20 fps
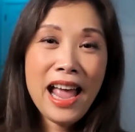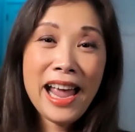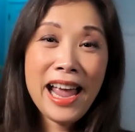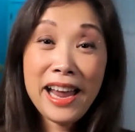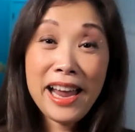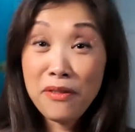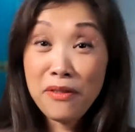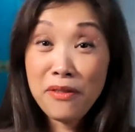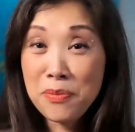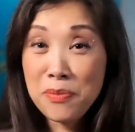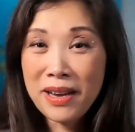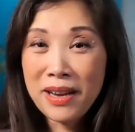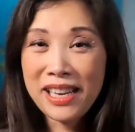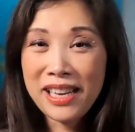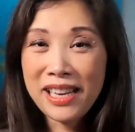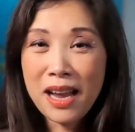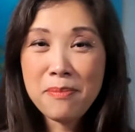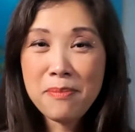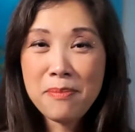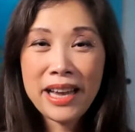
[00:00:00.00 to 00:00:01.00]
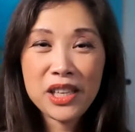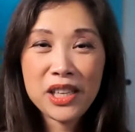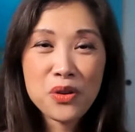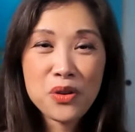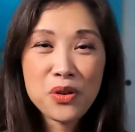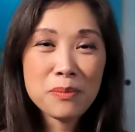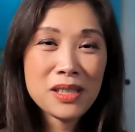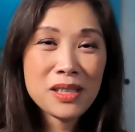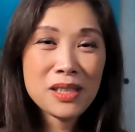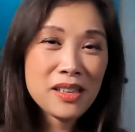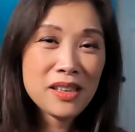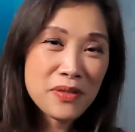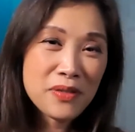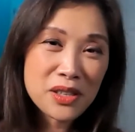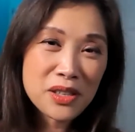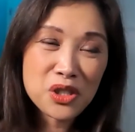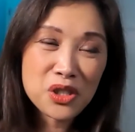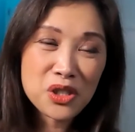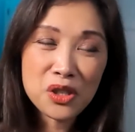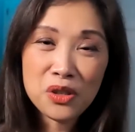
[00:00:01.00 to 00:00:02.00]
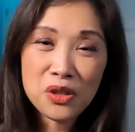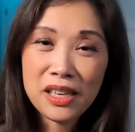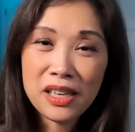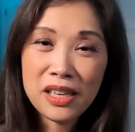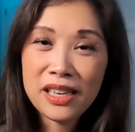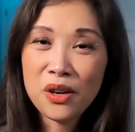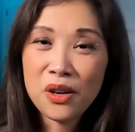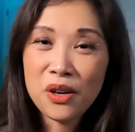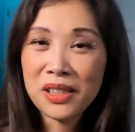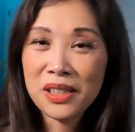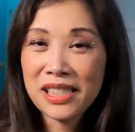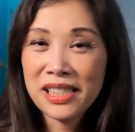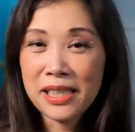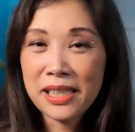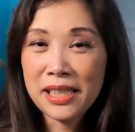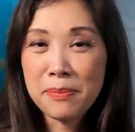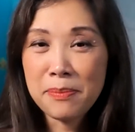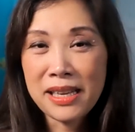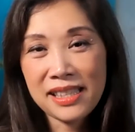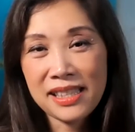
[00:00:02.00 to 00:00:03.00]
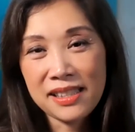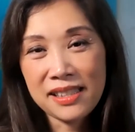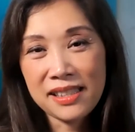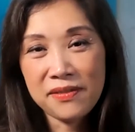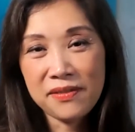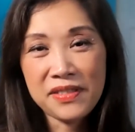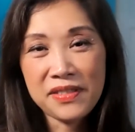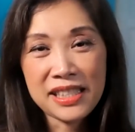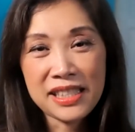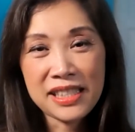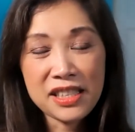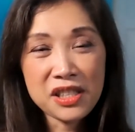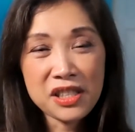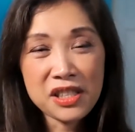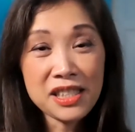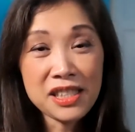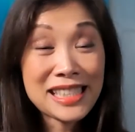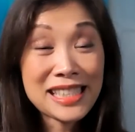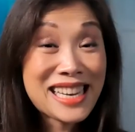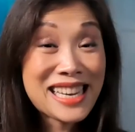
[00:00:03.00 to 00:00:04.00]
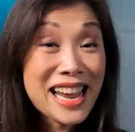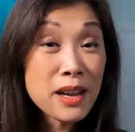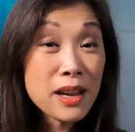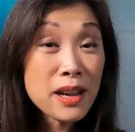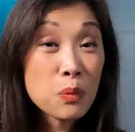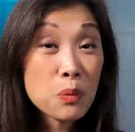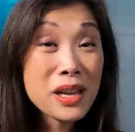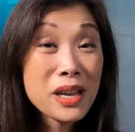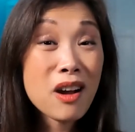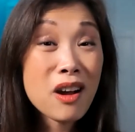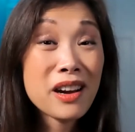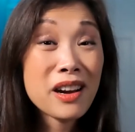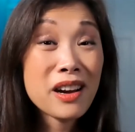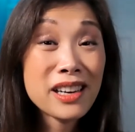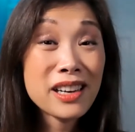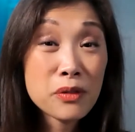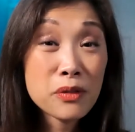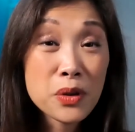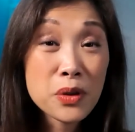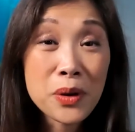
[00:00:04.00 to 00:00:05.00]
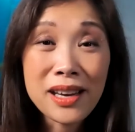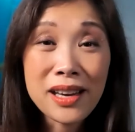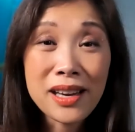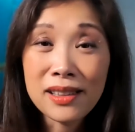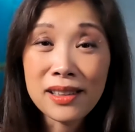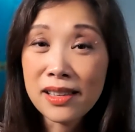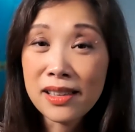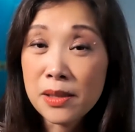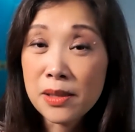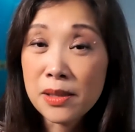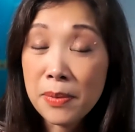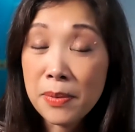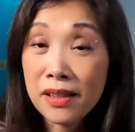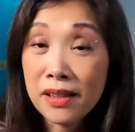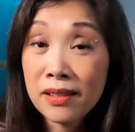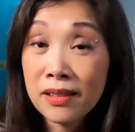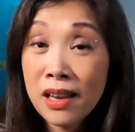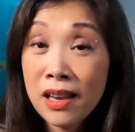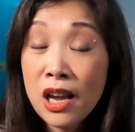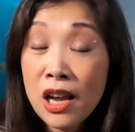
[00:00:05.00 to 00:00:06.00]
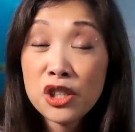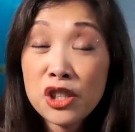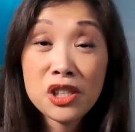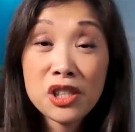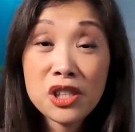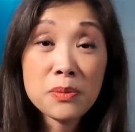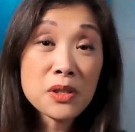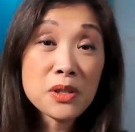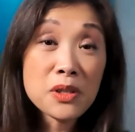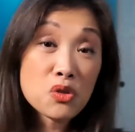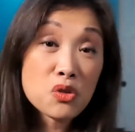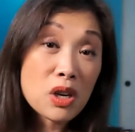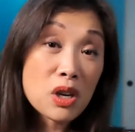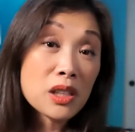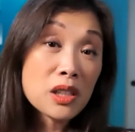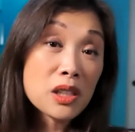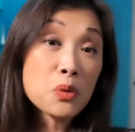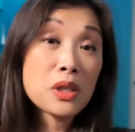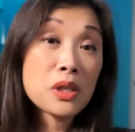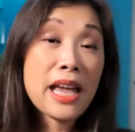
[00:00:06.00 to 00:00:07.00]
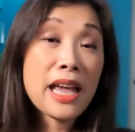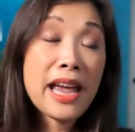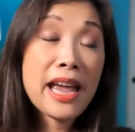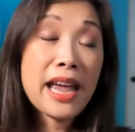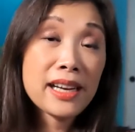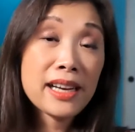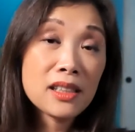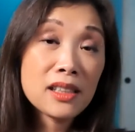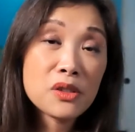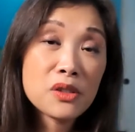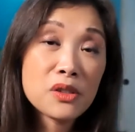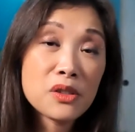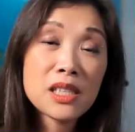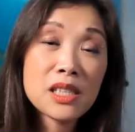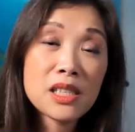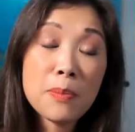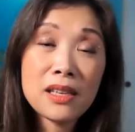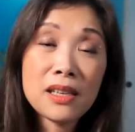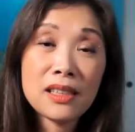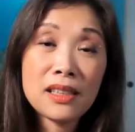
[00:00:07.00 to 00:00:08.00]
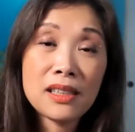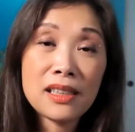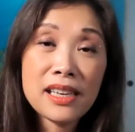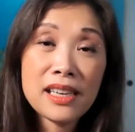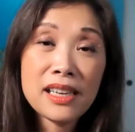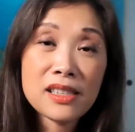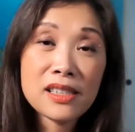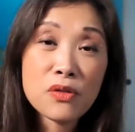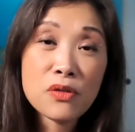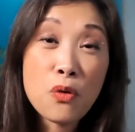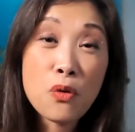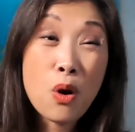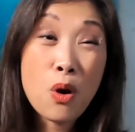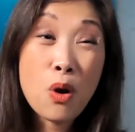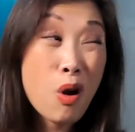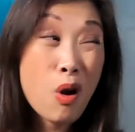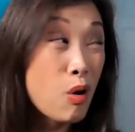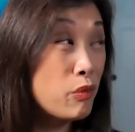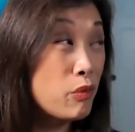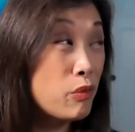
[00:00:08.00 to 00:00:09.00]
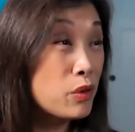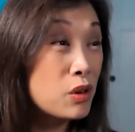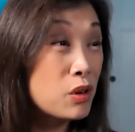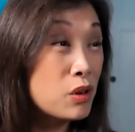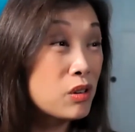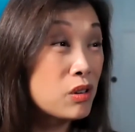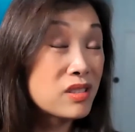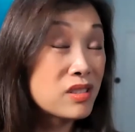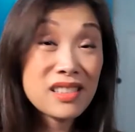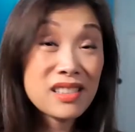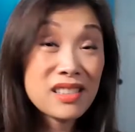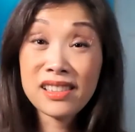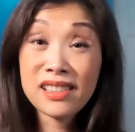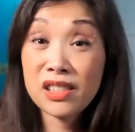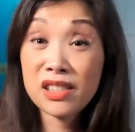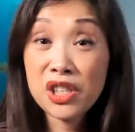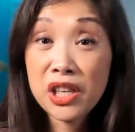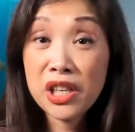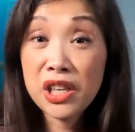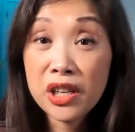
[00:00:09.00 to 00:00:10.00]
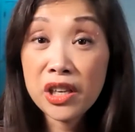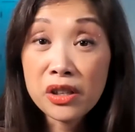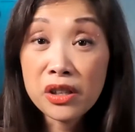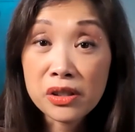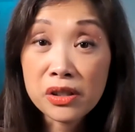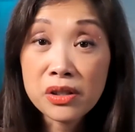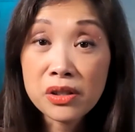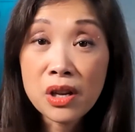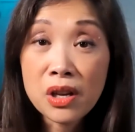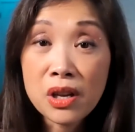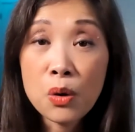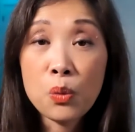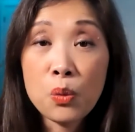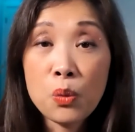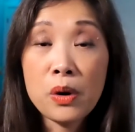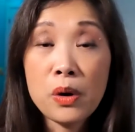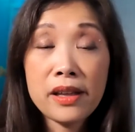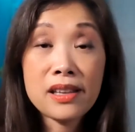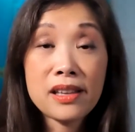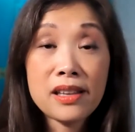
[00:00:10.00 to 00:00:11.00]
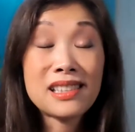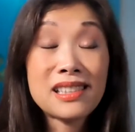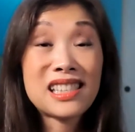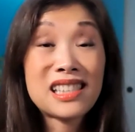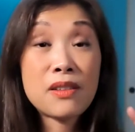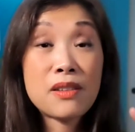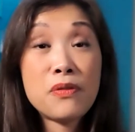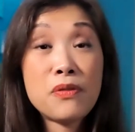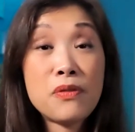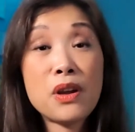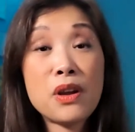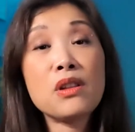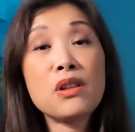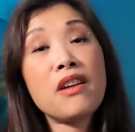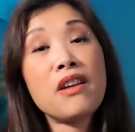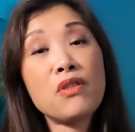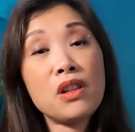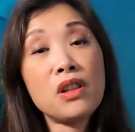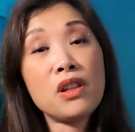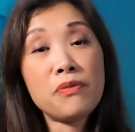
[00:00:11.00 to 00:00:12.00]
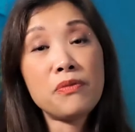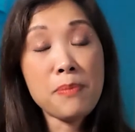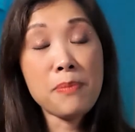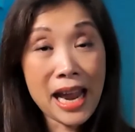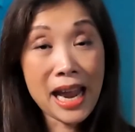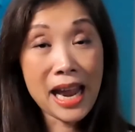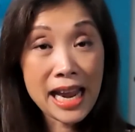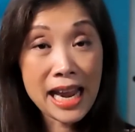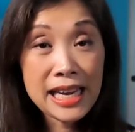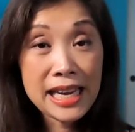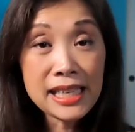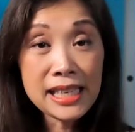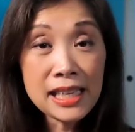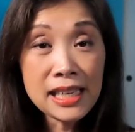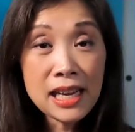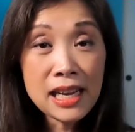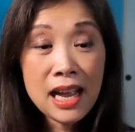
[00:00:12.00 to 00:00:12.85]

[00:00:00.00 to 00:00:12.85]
everybody. I'm Maggie Yu MD, functional and holistic medicine physician. Today, we are interviewing Elizabeth. She's been struggling with ankylosing spondylitis for over six years with severe level of pain,